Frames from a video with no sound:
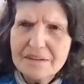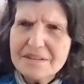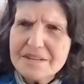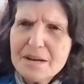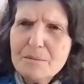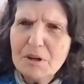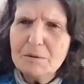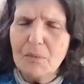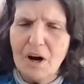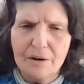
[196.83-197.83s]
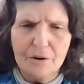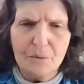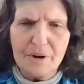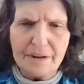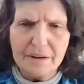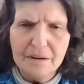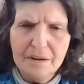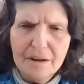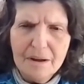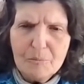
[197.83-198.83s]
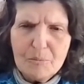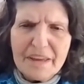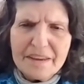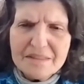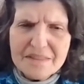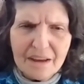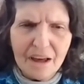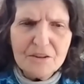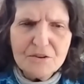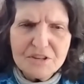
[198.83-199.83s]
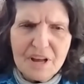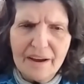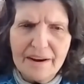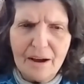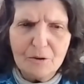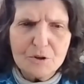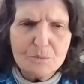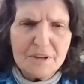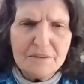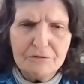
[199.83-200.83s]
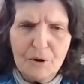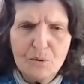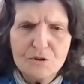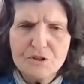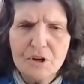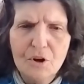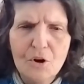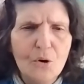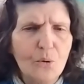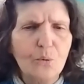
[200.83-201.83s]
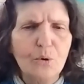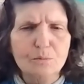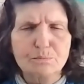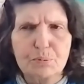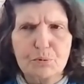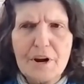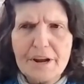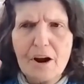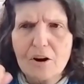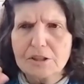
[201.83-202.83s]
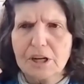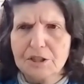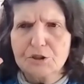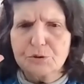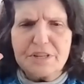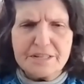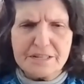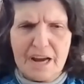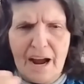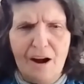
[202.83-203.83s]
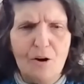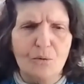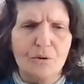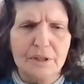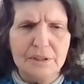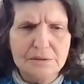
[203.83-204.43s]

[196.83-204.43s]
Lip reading: demon mongering, making the other side out to be folks who will bring our country down.